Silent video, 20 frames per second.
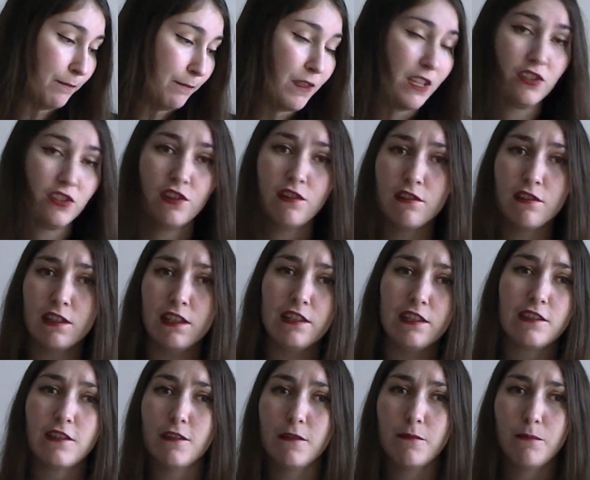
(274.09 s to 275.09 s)
It's usually
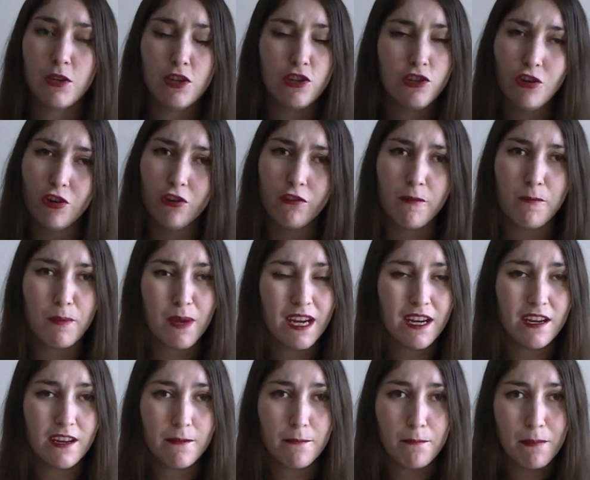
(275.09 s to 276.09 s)
some
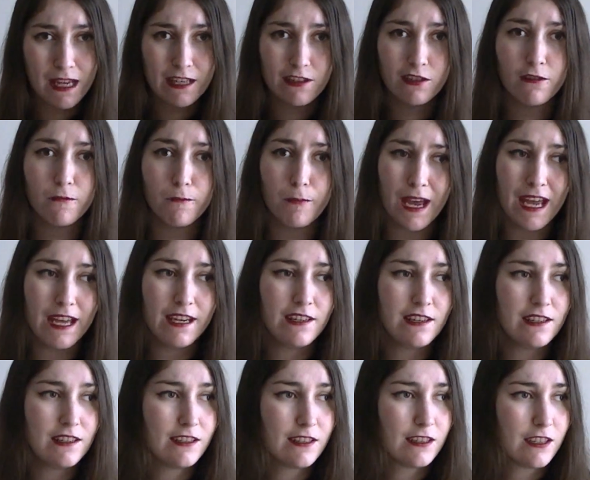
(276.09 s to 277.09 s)
European metal
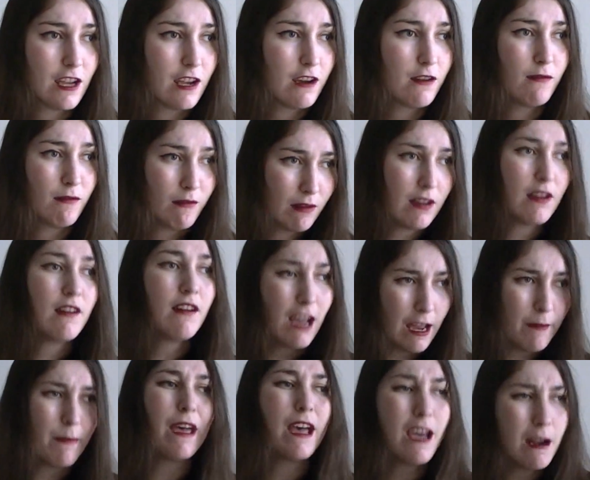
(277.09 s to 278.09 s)
band, so
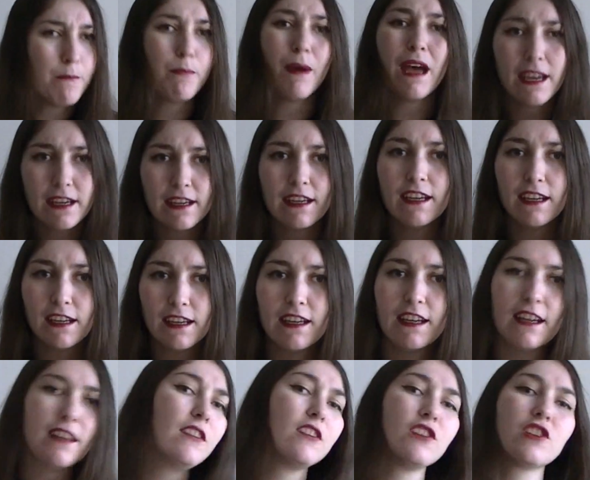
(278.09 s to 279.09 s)
I'm headbanging
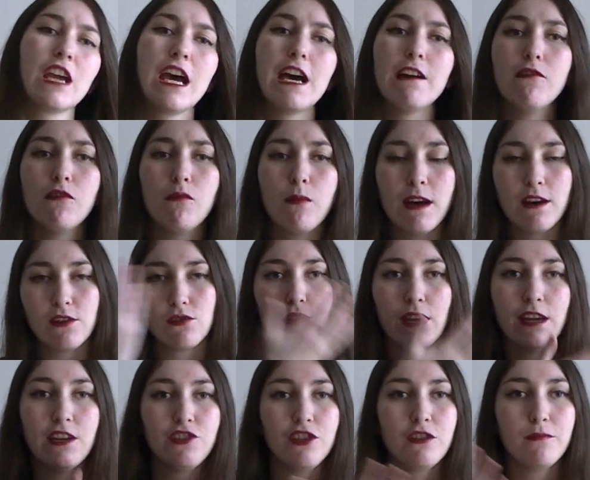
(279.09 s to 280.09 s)
in the shower while
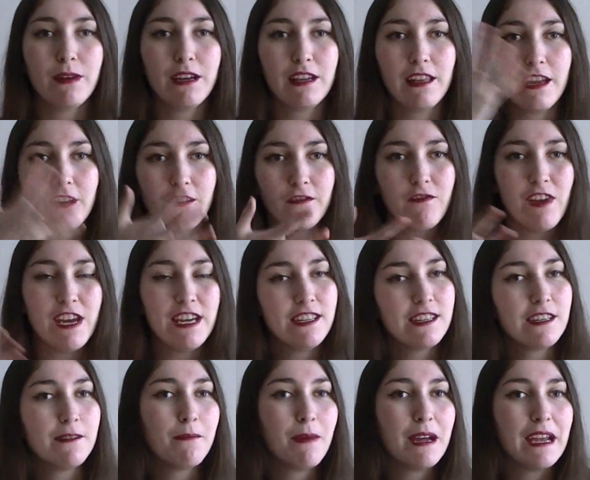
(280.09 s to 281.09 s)
trying to do my like
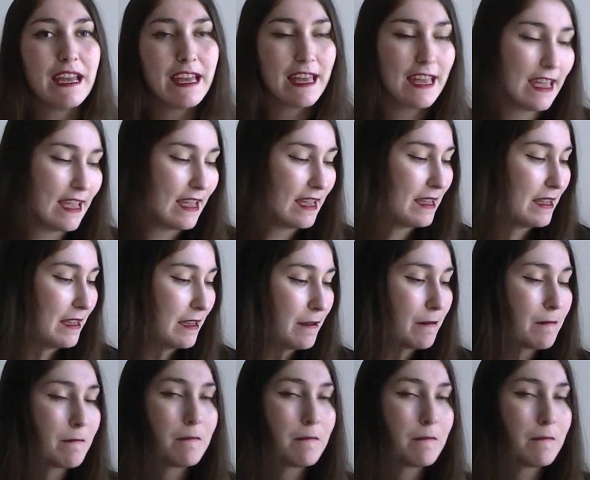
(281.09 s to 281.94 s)
face and my hair.